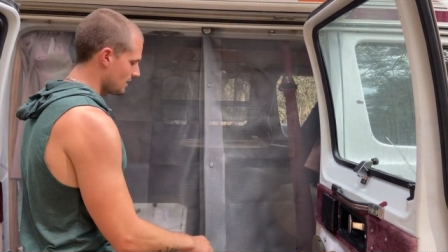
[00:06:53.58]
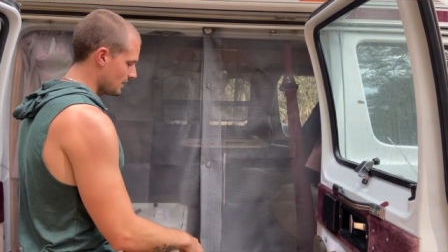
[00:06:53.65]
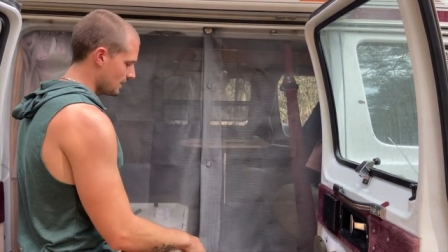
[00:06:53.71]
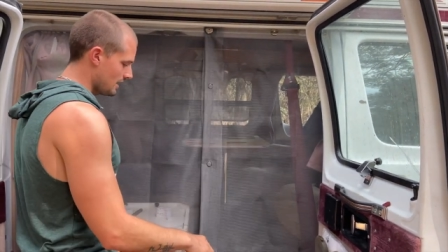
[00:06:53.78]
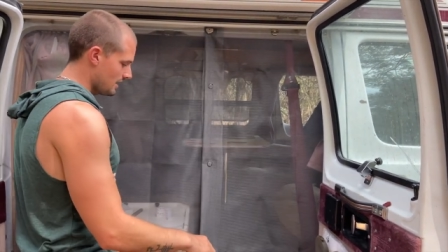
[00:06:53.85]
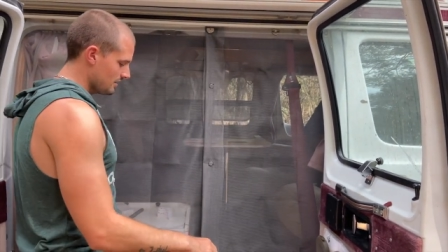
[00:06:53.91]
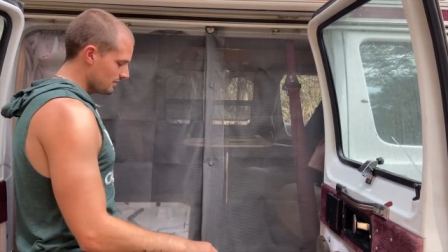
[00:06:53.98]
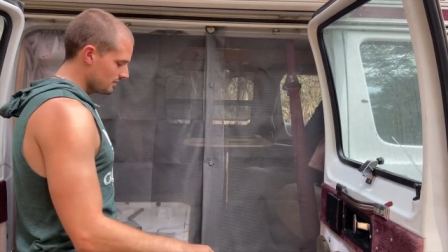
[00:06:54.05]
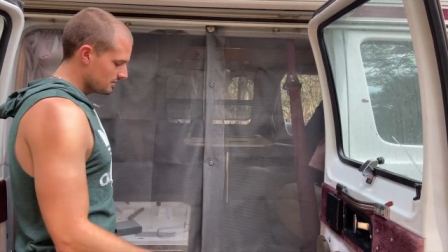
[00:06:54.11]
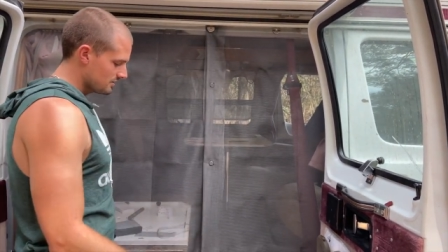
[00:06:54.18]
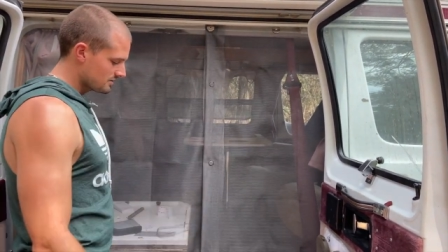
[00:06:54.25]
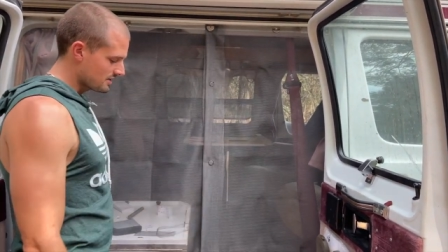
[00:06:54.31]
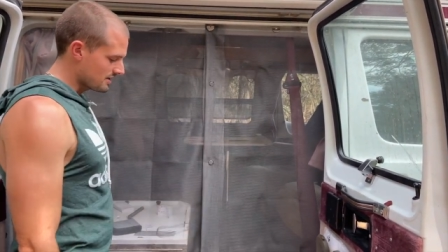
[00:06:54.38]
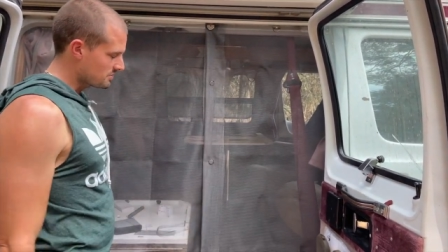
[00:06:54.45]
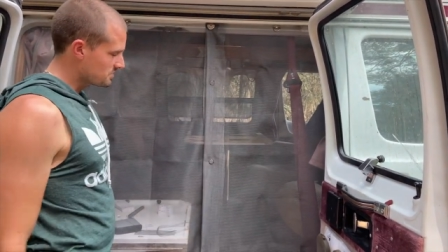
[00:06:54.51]
and
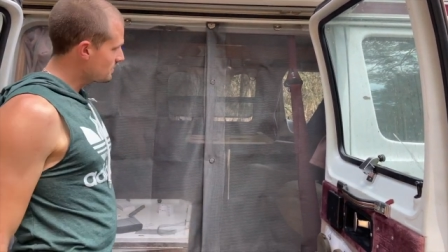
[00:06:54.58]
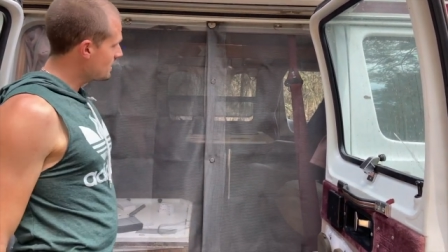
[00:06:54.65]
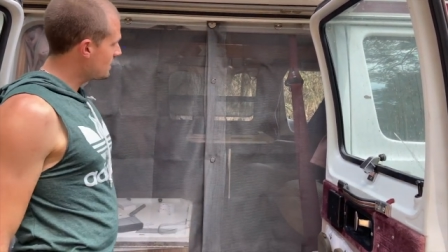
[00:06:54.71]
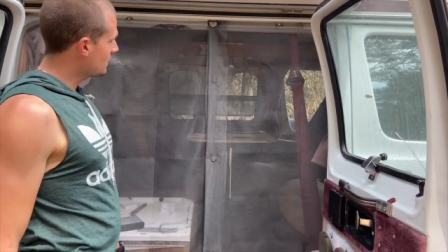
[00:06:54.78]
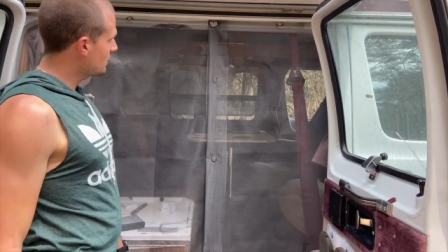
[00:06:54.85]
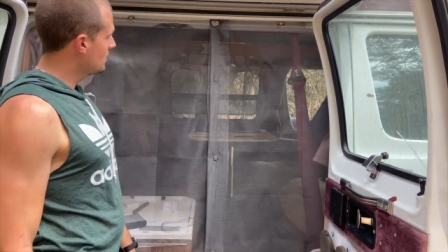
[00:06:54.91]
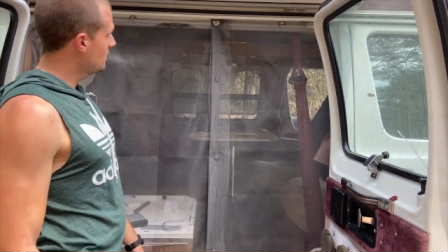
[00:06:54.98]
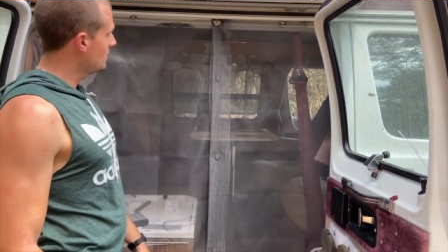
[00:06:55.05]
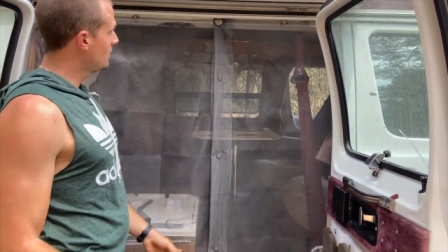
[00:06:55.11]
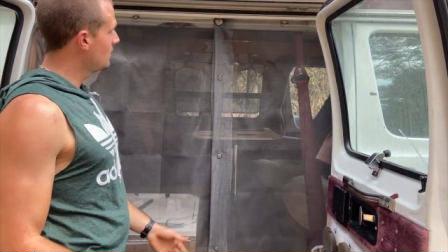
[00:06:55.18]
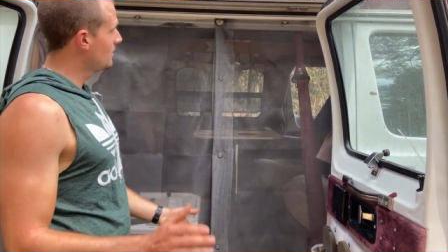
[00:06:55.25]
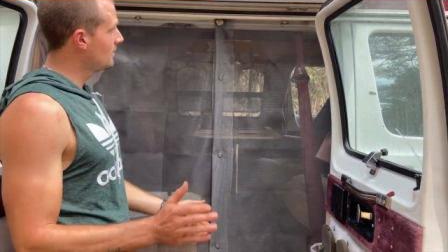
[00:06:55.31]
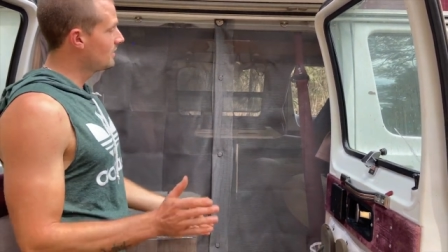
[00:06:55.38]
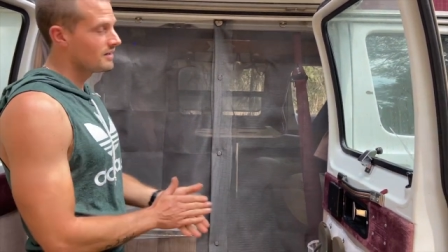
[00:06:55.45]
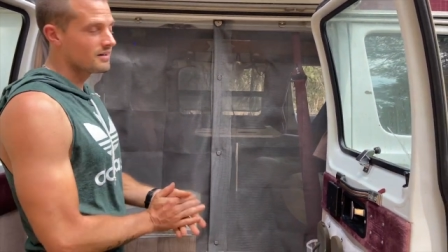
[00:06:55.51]
snaps back.
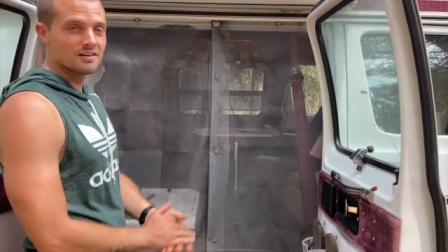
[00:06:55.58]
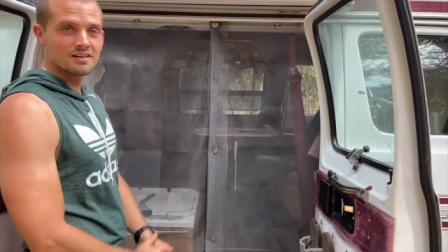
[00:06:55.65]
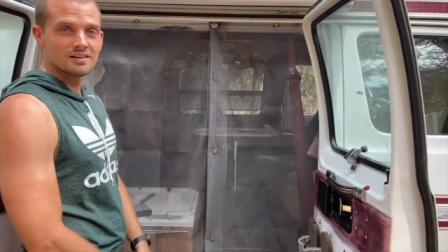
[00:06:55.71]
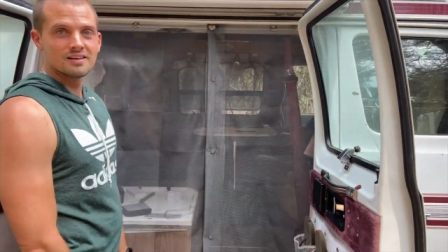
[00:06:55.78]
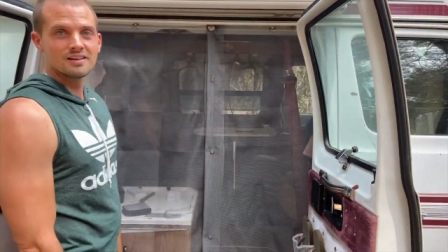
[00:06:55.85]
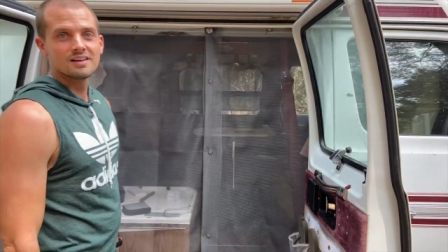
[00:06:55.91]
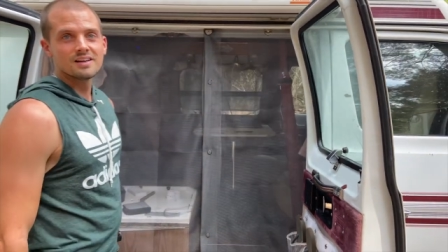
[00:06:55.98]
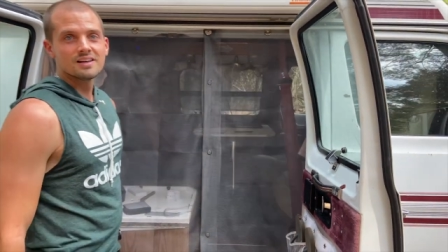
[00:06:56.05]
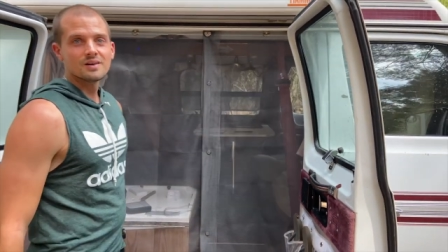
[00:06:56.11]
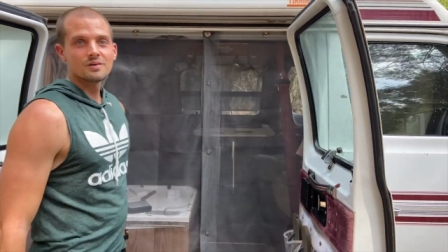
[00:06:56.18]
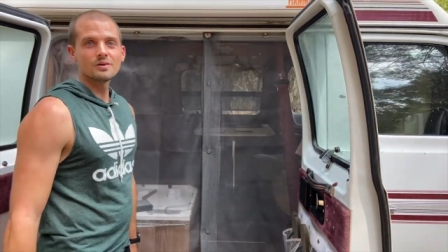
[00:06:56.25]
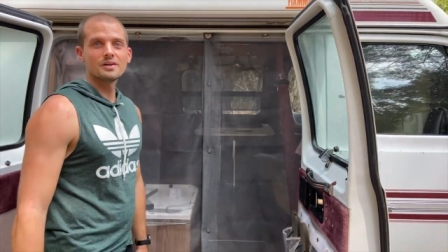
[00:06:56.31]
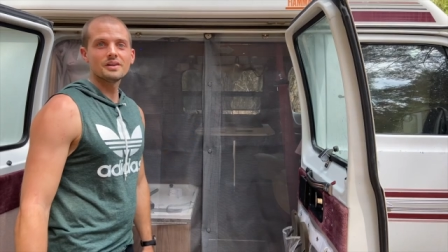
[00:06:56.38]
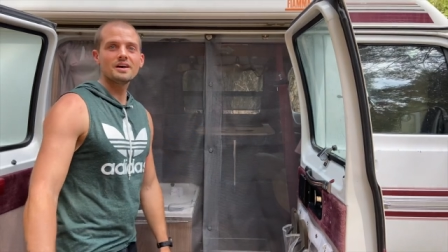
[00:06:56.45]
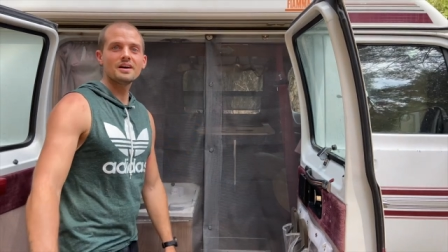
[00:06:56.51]

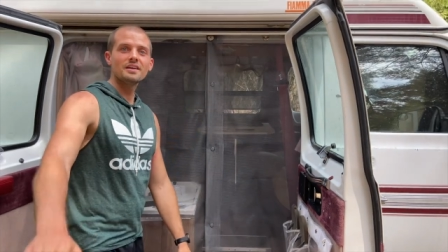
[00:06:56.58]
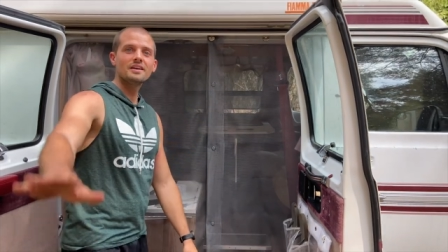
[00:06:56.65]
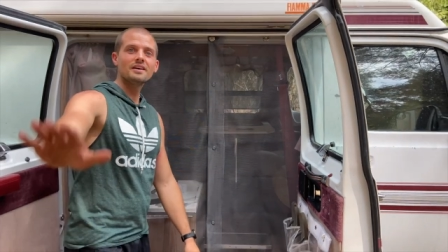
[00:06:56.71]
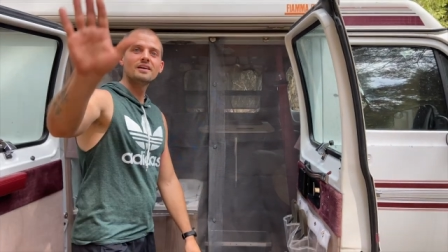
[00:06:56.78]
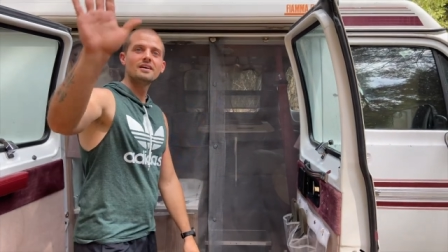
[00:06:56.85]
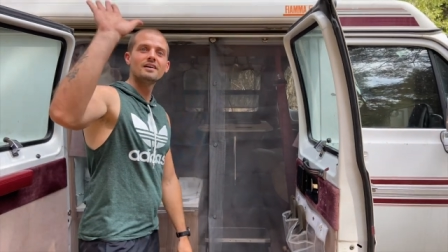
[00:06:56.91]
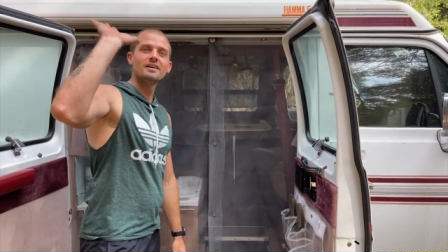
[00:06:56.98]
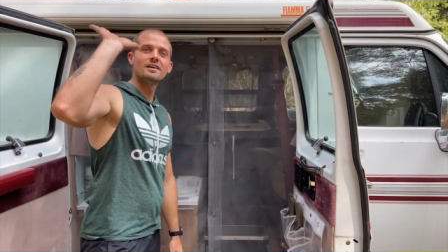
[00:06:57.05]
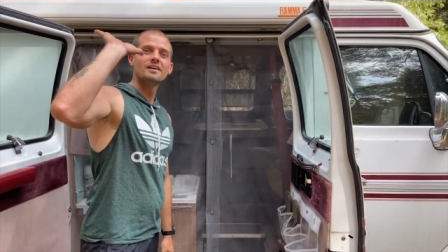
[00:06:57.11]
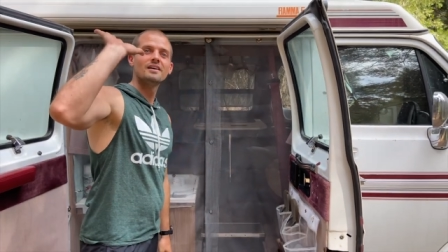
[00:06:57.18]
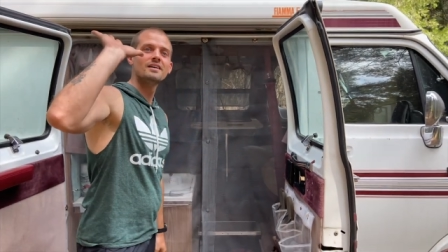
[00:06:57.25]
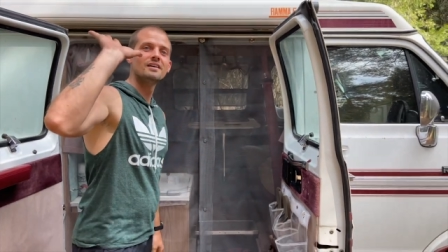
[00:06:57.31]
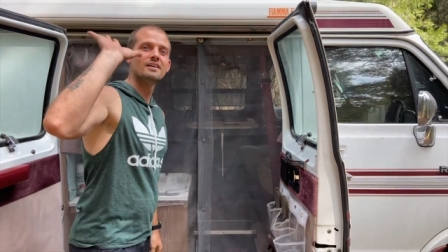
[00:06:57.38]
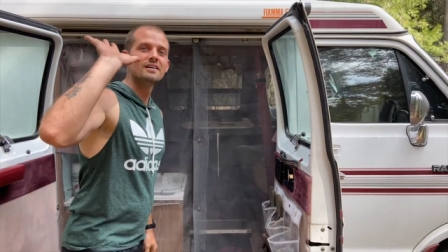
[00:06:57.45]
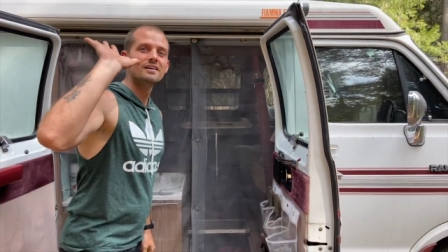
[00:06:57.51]
Well done.
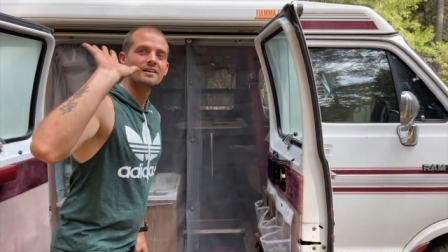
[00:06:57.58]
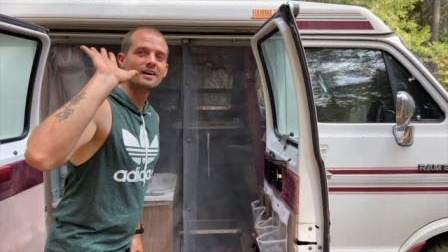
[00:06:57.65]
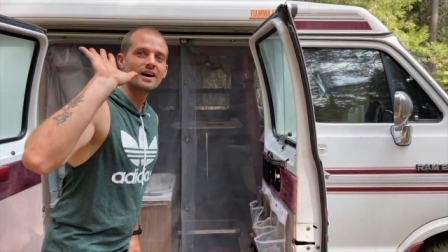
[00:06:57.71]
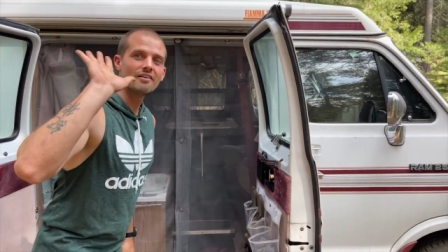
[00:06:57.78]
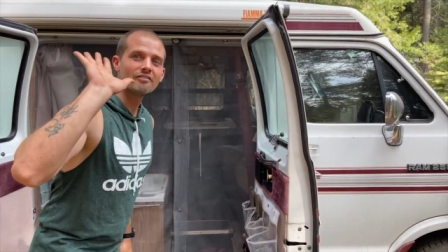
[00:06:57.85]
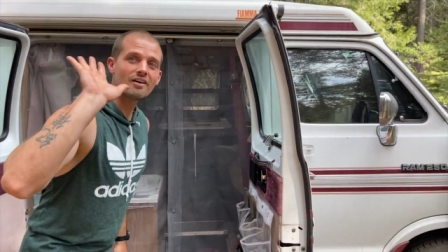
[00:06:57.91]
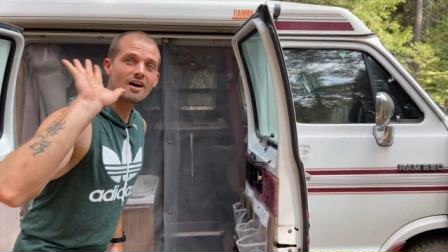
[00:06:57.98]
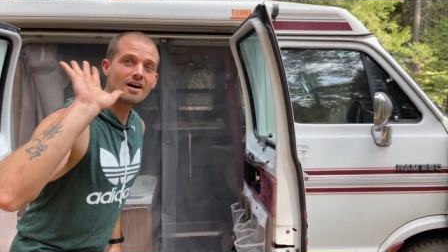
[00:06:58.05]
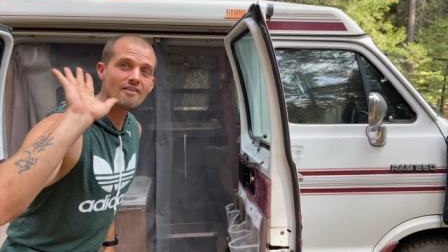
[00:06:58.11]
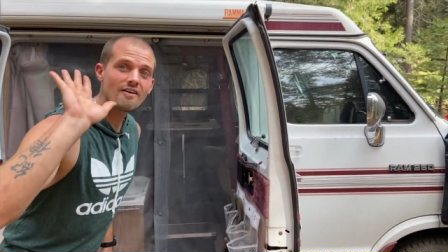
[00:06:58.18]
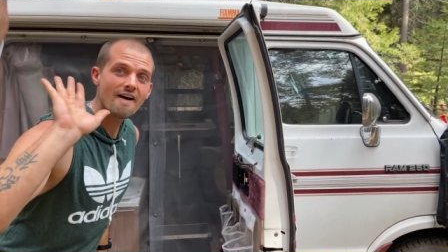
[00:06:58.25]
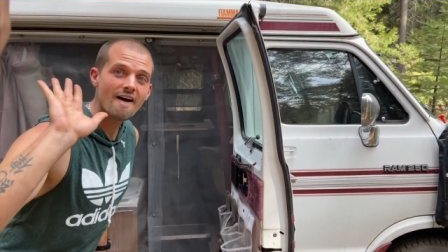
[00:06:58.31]
High five.